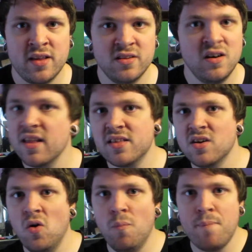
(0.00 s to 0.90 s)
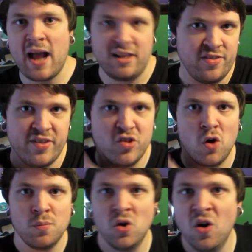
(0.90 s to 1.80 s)
So let's go back to the
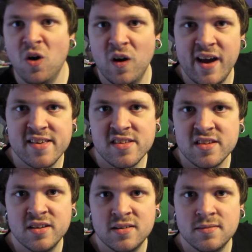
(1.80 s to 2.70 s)
normal list.